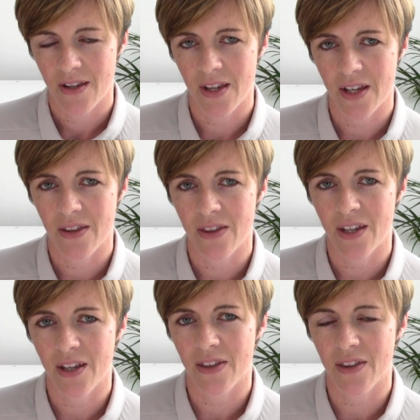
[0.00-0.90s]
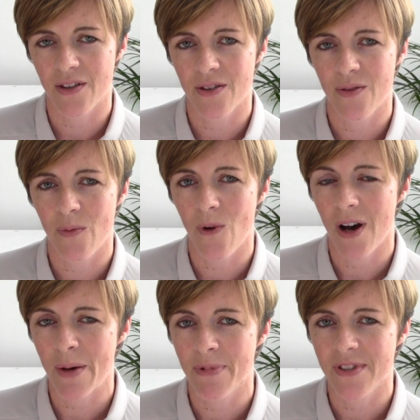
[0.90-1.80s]
They can think that what
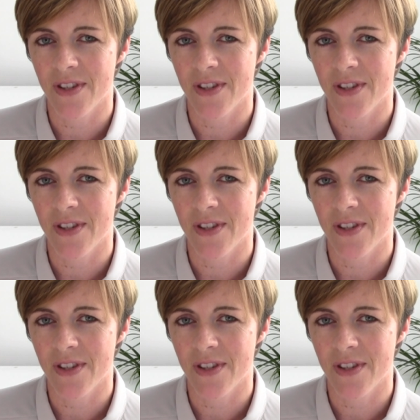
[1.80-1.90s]
happened